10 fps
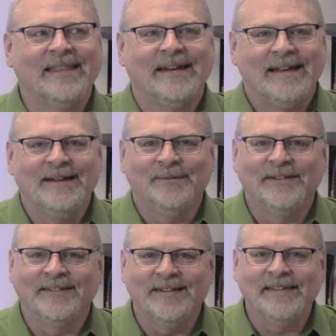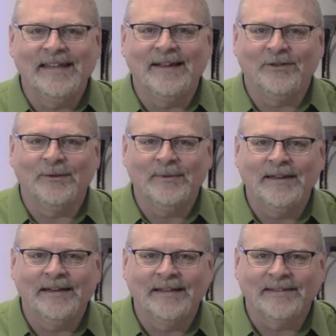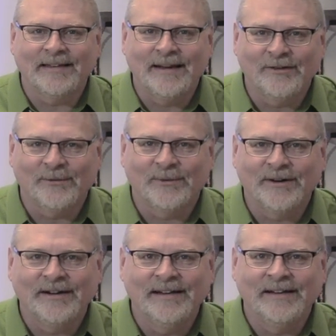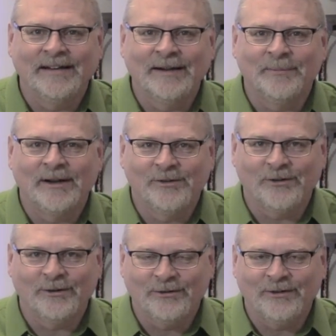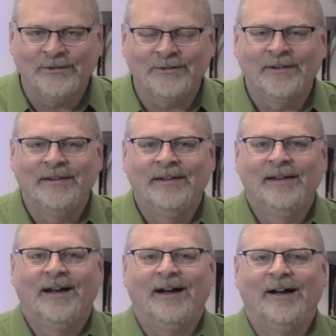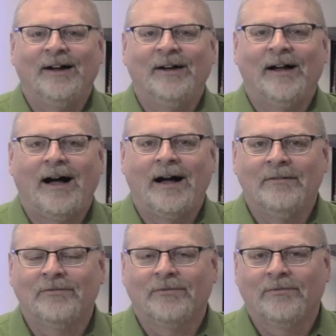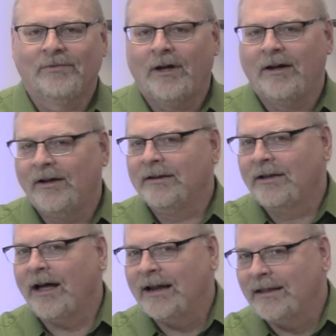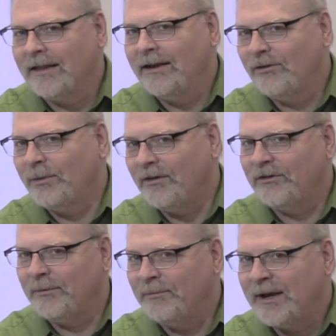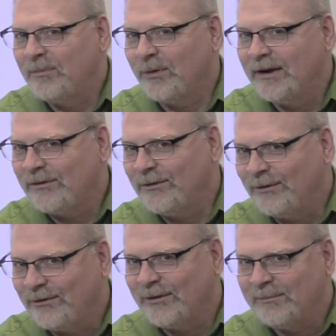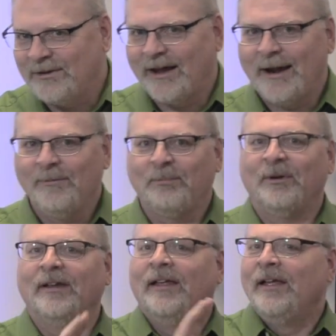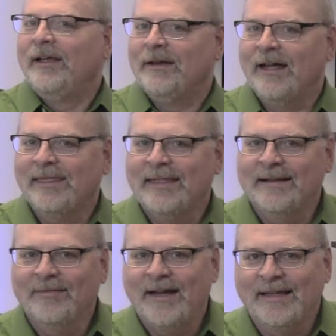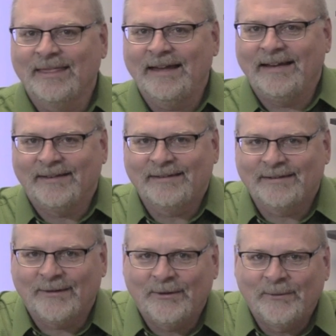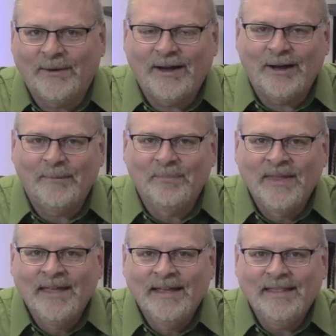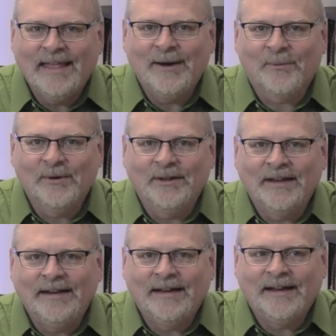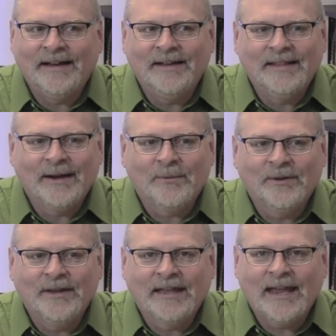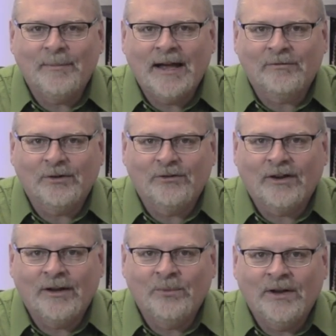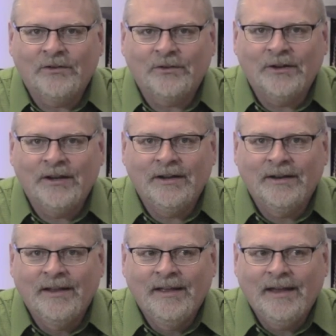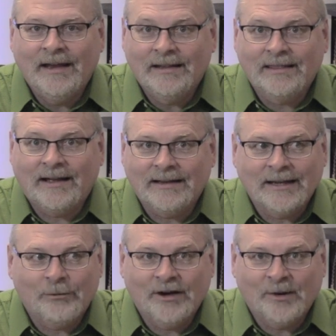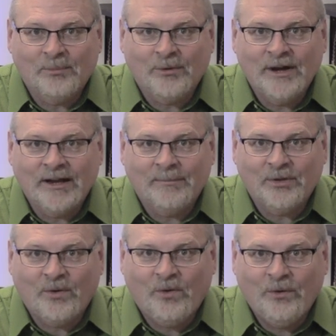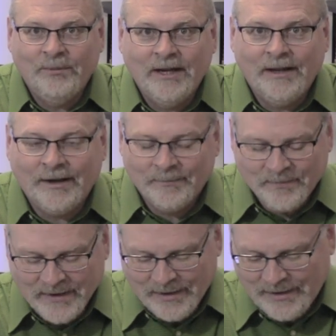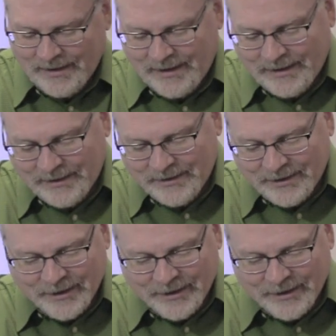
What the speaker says: that anyone's done that to me in a sanctuary in any of my churches. I've thought unkind things about some of my parishioners sometimes, but nothing like this. So they really came after John Wesley and thought they were going to break up the whole meeting, and